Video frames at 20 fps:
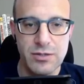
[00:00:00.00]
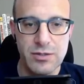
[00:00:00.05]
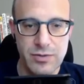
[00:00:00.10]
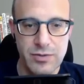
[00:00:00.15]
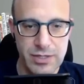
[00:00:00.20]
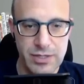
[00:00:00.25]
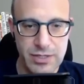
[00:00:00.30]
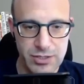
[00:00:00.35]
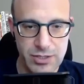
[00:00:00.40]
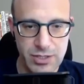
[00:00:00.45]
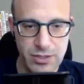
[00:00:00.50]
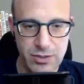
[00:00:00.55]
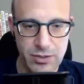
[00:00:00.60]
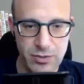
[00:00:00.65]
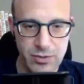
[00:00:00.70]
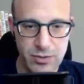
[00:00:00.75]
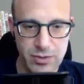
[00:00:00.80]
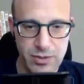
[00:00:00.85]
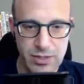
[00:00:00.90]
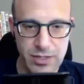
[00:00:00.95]
All right,
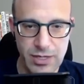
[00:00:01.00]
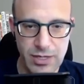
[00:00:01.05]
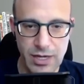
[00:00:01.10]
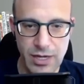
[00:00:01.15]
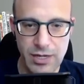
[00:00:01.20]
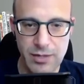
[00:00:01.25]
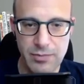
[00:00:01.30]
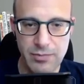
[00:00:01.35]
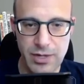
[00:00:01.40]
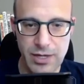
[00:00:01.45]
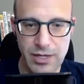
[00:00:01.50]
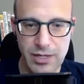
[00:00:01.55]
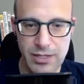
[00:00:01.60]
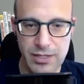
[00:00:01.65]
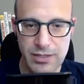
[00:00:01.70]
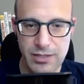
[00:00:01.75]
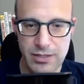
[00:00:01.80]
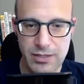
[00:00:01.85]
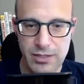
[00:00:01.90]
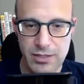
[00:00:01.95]
so yeah,
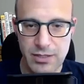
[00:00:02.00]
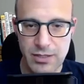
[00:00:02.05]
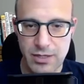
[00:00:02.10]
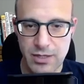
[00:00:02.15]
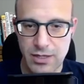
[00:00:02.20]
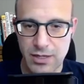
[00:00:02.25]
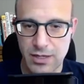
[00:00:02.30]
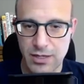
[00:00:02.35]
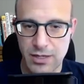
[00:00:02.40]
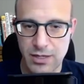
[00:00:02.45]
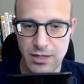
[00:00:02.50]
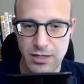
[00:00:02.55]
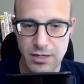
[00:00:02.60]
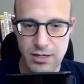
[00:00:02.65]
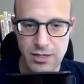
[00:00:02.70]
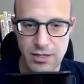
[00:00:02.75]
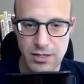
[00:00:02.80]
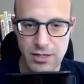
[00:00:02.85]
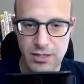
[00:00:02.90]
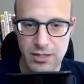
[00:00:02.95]
unbind,
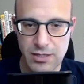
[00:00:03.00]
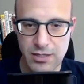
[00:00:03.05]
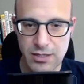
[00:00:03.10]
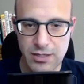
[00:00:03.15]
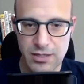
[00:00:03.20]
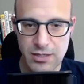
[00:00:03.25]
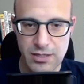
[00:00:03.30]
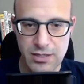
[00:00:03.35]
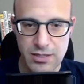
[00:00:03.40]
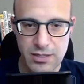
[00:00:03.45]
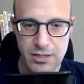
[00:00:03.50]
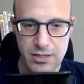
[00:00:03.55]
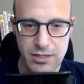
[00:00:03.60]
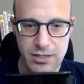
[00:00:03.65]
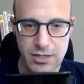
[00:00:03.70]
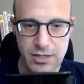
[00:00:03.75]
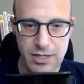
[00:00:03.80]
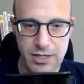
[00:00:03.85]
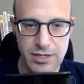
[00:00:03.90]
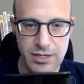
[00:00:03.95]
uh,
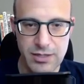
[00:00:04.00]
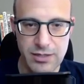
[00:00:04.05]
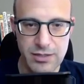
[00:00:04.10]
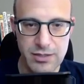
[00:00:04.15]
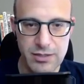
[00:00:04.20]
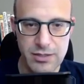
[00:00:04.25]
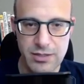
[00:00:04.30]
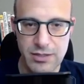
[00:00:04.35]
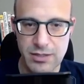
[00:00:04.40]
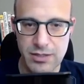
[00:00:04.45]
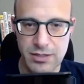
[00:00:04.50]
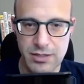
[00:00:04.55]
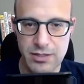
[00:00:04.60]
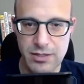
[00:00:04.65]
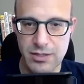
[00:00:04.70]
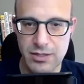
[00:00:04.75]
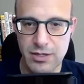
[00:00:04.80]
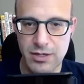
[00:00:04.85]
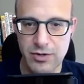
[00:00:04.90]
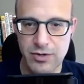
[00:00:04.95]
yeah, the, the
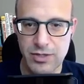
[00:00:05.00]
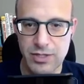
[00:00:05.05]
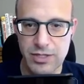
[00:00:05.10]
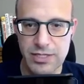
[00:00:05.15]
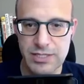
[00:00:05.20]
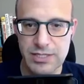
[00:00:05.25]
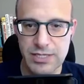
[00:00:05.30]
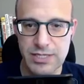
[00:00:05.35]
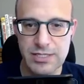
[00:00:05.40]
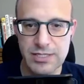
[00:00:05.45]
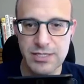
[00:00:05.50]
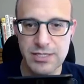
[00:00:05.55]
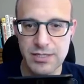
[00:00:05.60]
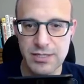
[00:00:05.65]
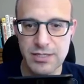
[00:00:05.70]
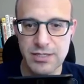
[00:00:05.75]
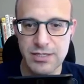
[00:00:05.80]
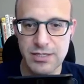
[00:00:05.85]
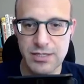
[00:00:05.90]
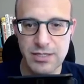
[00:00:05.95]
current list, it's a,
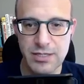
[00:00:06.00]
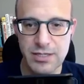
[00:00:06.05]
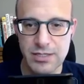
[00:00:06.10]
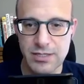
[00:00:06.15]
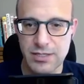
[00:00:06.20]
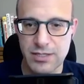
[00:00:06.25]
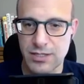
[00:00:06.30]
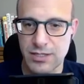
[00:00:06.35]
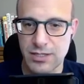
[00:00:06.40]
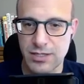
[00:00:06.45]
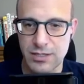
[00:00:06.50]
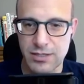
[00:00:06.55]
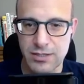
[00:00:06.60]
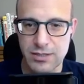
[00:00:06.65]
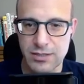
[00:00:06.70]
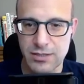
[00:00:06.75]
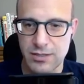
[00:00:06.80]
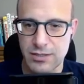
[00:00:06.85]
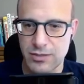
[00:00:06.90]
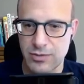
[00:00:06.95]
it, it, the,
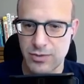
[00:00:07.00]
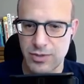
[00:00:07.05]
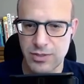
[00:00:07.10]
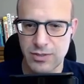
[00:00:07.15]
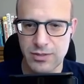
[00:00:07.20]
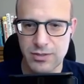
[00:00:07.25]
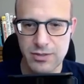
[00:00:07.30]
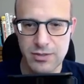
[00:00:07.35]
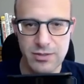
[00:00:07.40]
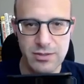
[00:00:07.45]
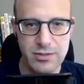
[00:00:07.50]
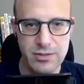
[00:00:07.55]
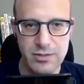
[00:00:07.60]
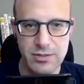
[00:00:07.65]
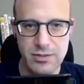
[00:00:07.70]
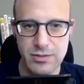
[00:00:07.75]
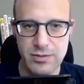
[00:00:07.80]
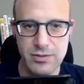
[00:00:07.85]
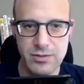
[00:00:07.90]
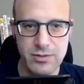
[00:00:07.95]
wait, uh,
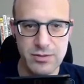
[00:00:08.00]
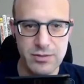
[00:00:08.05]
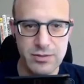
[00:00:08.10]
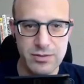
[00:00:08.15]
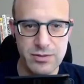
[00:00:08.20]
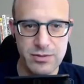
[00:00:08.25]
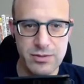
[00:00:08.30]
hold